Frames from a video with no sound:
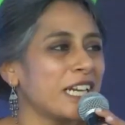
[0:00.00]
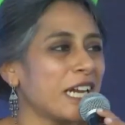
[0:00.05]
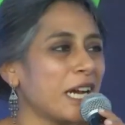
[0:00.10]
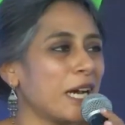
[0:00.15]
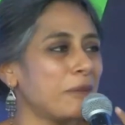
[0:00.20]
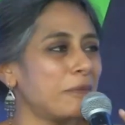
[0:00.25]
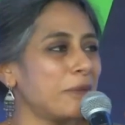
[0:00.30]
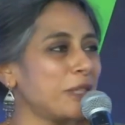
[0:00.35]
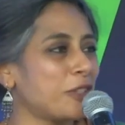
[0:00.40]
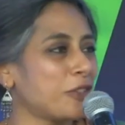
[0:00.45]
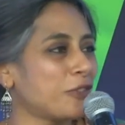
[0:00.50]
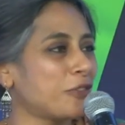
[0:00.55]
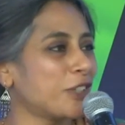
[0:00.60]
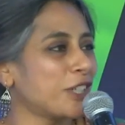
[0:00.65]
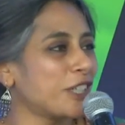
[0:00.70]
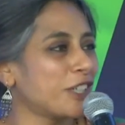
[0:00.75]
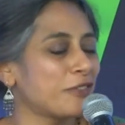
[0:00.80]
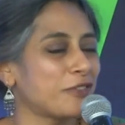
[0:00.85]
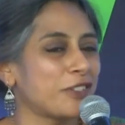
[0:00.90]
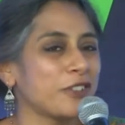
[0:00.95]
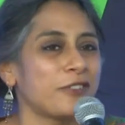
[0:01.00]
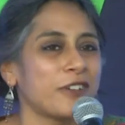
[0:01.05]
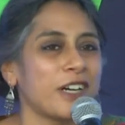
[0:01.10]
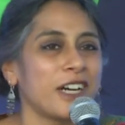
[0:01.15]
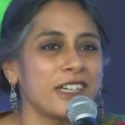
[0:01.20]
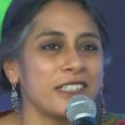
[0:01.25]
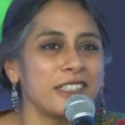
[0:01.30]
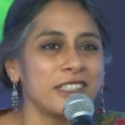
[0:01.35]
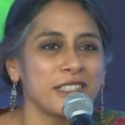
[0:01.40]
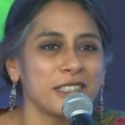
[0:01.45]
happy to forgive the
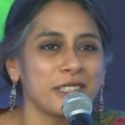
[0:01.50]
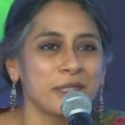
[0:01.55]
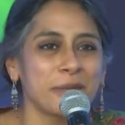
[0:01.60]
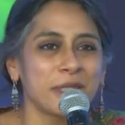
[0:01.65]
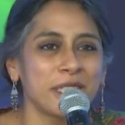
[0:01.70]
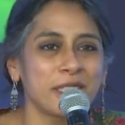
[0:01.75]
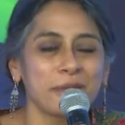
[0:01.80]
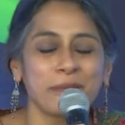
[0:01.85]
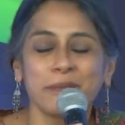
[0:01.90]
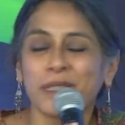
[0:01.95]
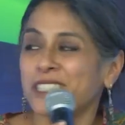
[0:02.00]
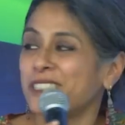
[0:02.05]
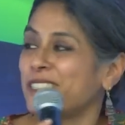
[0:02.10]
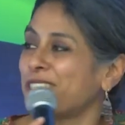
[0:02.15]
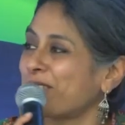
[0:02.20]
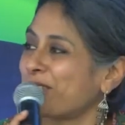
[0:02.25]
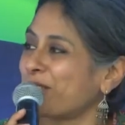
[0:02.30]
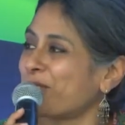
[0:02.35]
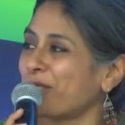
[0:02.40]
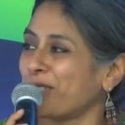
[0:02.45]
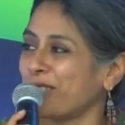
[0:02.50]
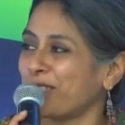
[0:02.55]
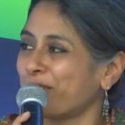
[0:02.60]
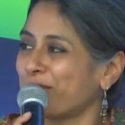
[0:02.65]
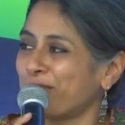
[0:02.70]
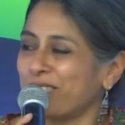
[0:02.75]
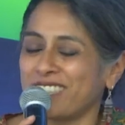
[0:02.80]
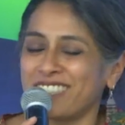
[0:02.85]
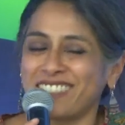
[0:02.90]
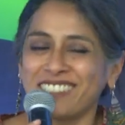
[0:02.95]
fathers, but mothers going
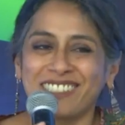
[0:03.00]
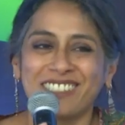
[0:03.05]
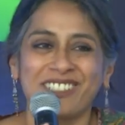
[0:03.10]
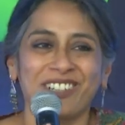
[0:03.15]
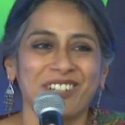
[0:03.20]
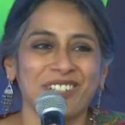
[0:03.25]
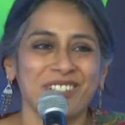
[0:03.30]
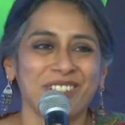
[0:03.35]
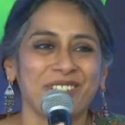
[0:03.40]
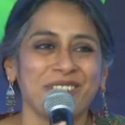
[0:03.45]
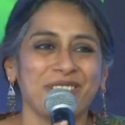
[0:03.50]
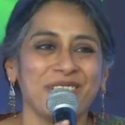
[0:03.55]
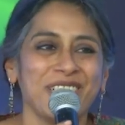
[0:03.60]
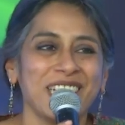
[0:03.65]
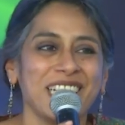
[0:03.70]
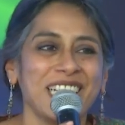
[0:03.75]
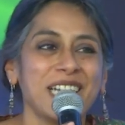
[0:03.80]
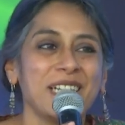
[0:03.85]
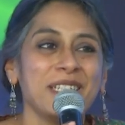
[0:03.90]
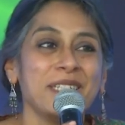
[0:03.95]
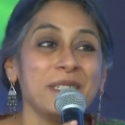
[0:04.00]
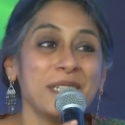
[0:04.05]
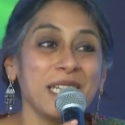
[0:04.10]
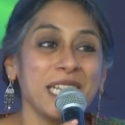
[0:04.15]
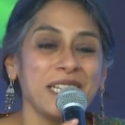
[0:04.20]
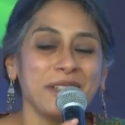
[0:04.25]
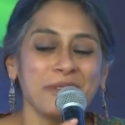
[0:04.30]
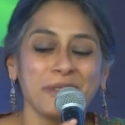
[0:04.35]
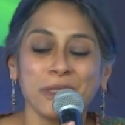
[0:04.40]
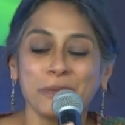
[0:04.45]
away is not on. And
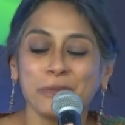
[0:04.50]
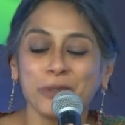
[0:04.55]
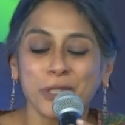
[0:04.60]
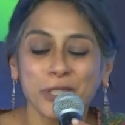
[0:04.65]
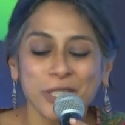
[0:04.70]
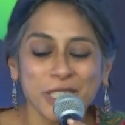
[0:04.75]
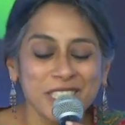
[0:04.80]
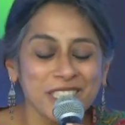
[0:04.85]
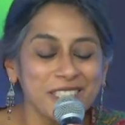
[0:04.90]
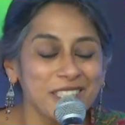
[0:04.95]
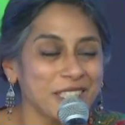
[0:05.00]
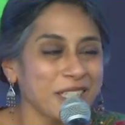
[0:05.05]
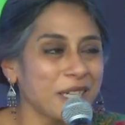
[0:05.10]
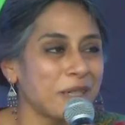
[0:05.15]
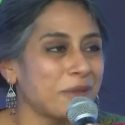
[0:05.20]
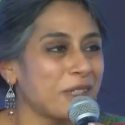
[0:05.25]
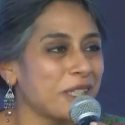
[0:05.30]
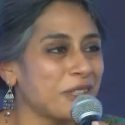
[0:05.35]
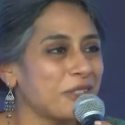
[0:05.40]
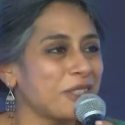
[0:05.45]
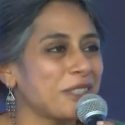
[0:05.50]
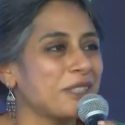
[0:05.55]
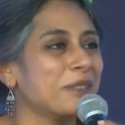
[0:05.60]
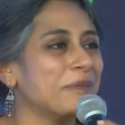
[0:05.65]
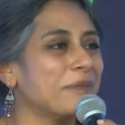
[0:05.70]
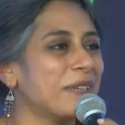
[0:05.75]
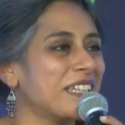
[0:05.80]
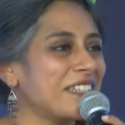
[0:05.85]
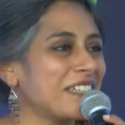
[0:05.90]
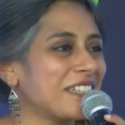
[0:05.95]
in the books just come out in
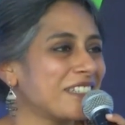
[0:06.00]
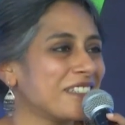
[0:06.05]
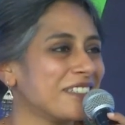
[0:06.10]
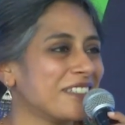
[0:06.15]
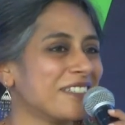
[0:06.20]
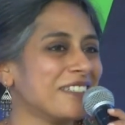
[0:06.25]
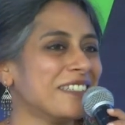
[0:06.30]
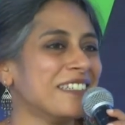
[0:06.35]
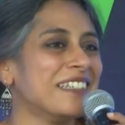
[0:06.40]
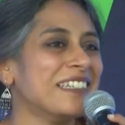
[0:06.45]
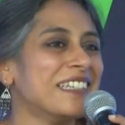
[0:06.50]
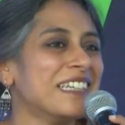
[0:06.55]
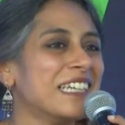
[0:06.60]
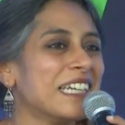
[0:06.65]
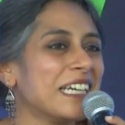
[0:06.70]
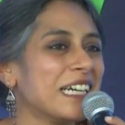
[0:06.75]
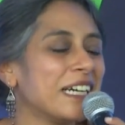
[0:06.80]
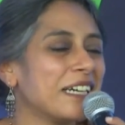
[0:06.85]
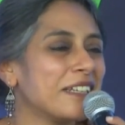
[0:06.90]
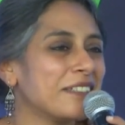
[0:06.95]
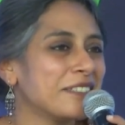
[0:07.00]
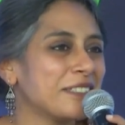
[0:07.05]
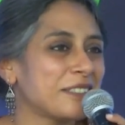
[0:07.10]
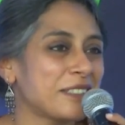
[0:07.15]
America, and a